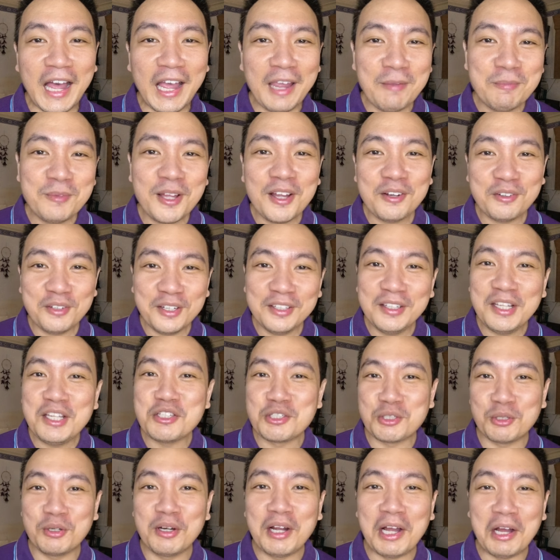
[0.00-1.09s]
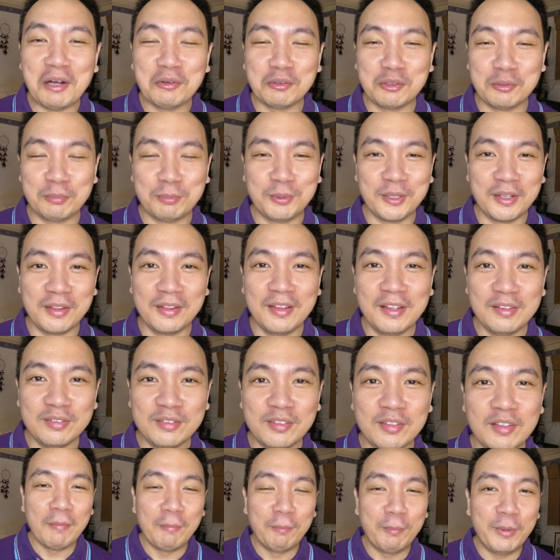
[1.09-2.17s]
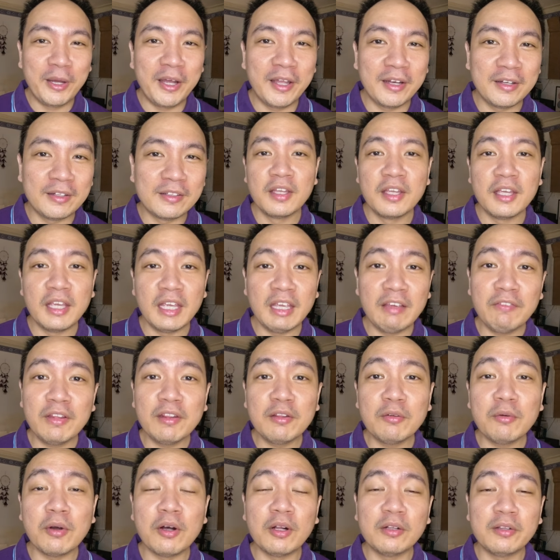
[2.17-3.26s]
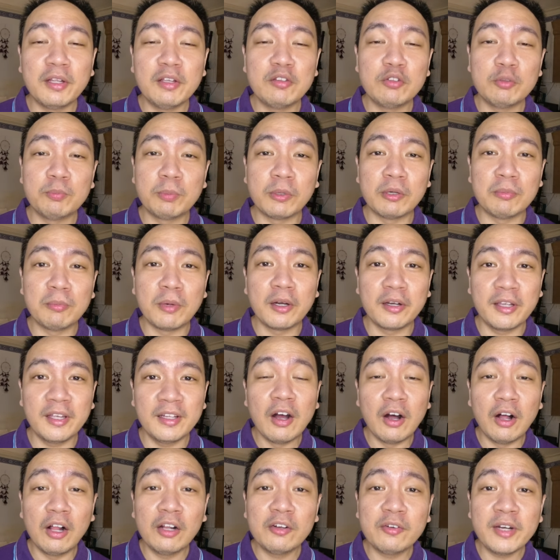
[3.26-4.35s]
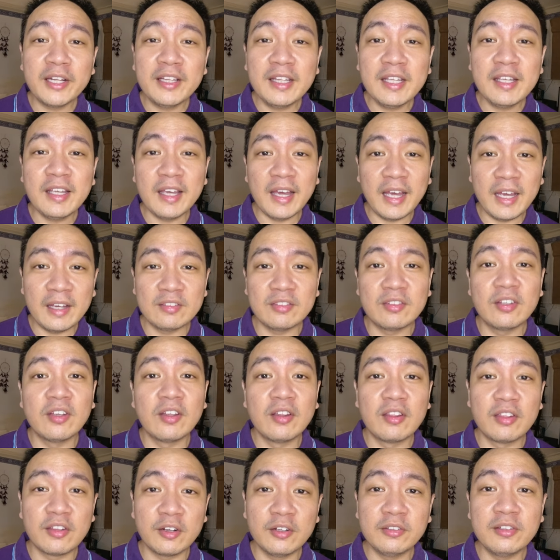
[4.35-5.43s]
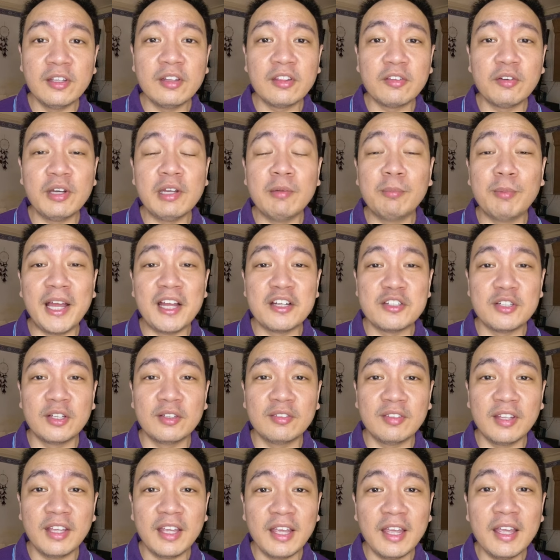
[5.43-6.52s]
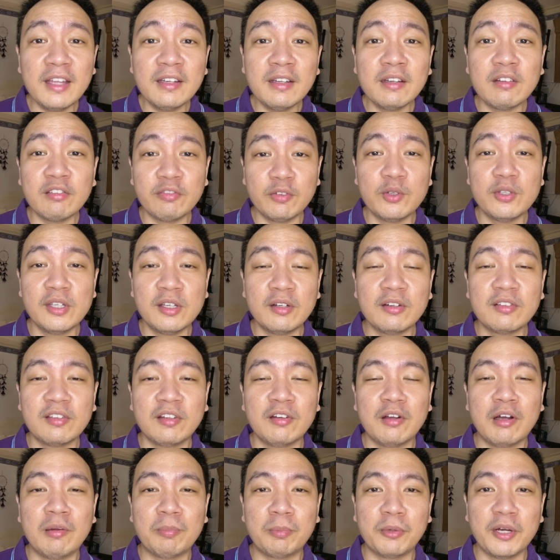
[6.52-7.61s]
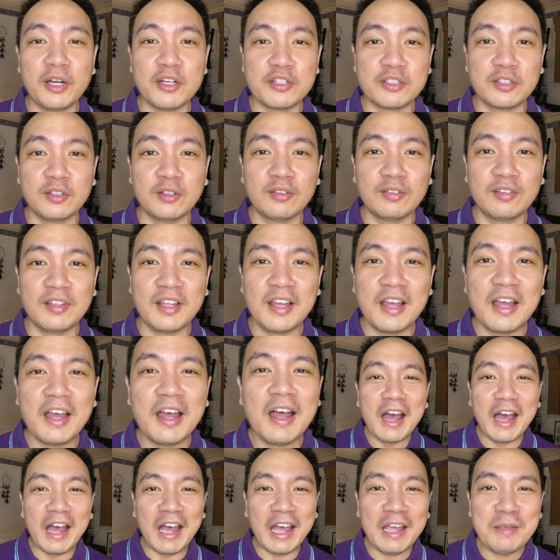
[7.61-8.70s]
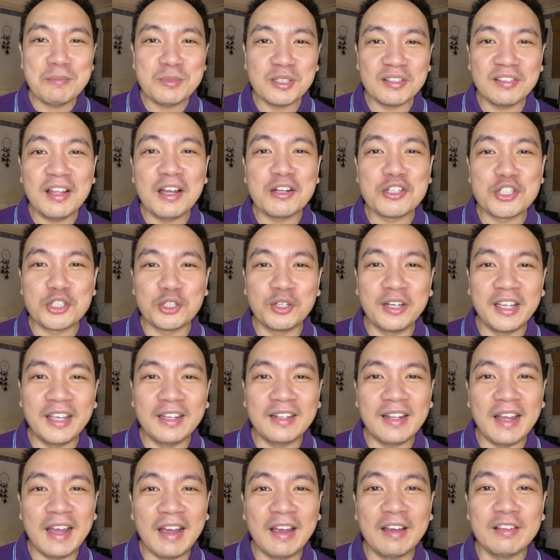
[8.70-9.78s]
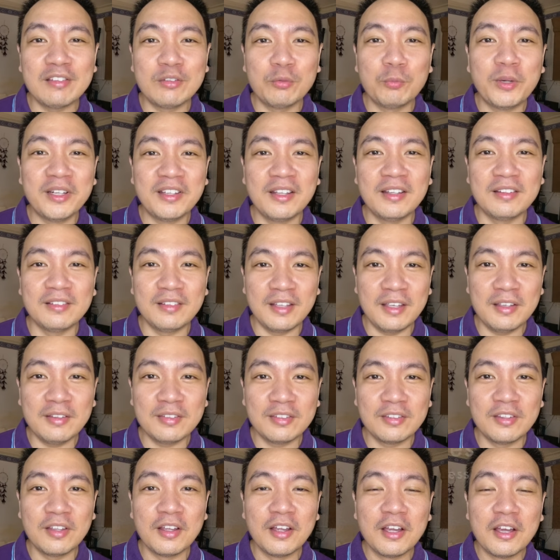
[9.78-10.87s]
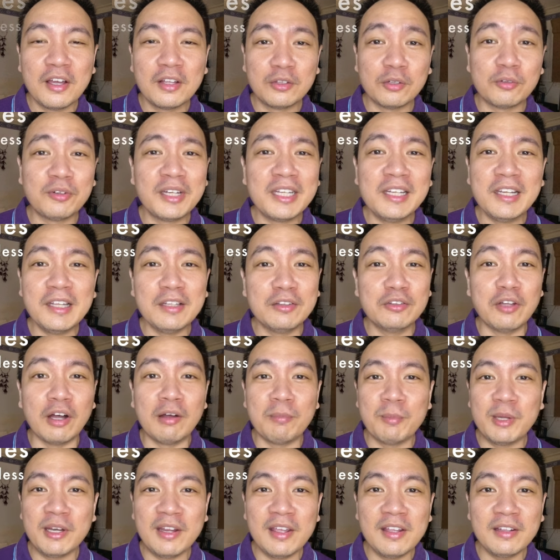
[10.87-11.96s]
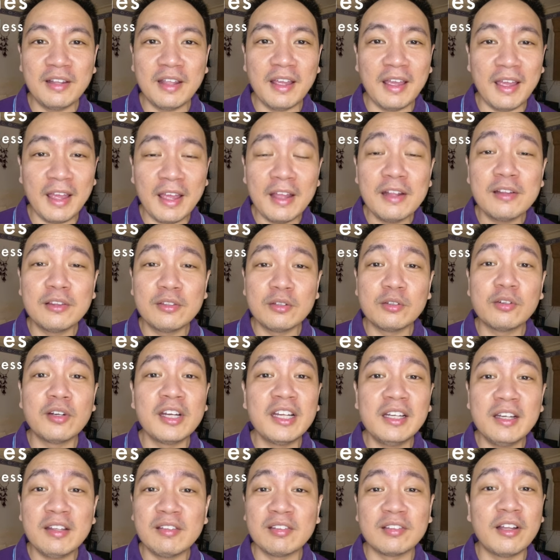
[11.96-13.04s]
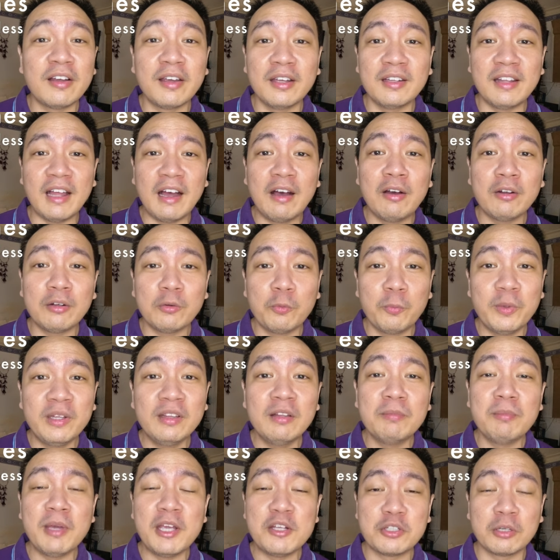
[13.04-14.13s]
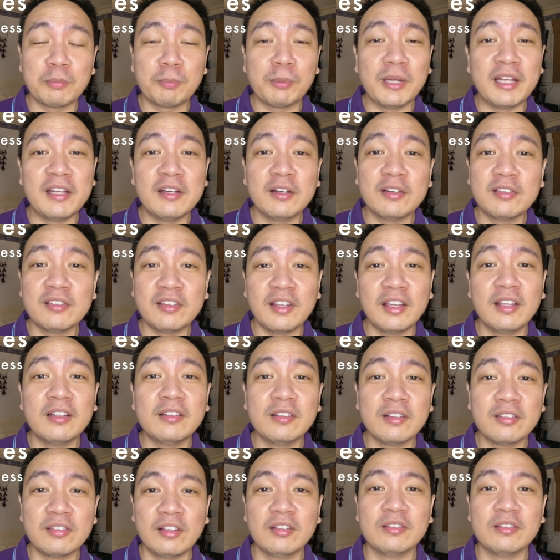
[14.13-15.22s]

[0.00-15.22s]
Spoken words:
I'm not really sure how to put this, but even though AllDay Supermarket already has 33 branches in its few years in operations, I'm just not sure it has what it takes to really dominate and to really slug it out with the major players in this